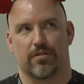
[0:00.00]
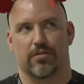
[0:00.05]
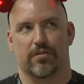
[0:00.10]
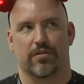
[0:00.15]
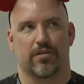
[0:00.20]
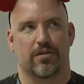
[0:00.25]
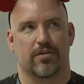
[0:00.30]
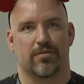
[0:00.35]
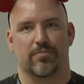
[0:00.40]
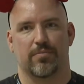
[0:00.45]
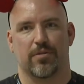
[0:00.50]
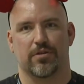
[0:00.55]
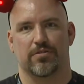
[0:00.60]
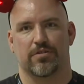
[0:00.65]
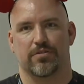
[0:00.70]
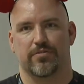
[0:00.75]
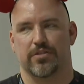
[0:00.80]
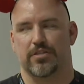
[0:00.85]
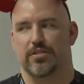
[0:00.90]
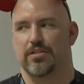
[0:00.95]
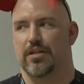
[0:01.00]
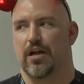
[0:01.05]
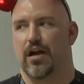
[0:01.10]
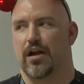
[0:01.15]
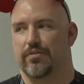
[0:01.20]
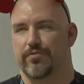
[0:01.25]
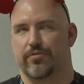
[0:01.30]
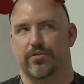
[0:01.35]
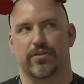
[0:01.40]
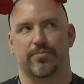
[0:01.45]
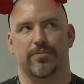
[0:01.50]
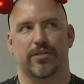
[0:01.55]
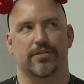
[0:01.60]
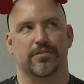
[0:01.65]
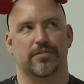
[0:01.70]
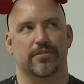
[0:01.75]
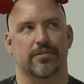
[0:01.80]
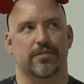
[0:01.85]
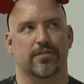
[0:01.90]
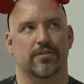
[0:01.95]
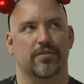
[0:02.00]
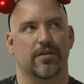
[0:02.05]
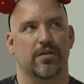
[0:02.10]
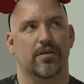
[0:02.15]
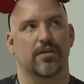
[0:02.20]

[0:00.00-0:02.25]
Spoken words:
are in there. Most of it's stock FreeBSD.